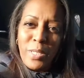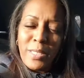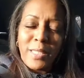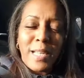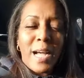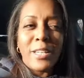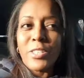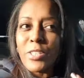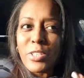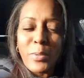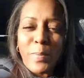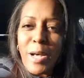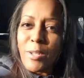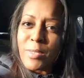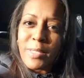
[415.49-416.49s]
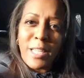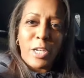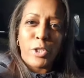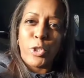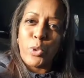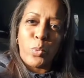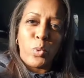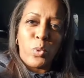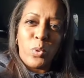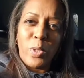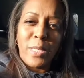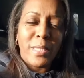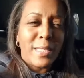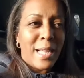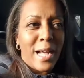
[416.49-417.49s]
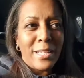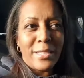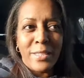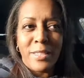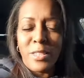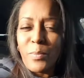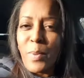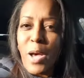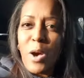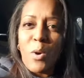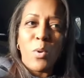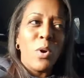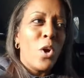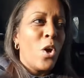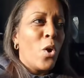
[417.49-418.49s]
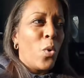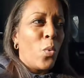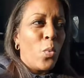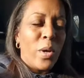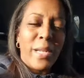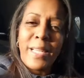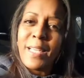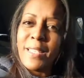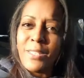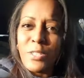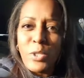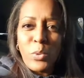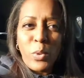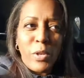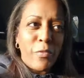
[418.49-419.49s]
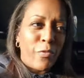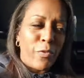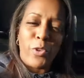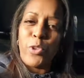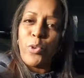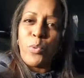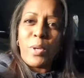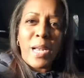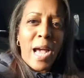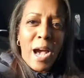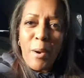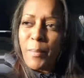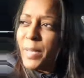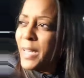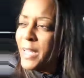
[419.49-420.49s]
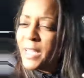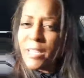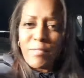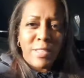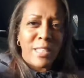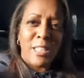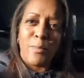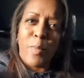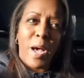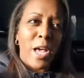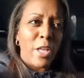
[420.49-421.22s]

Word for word: It's not just about sexual. It's not just about what he's doing for you and how many gifts he's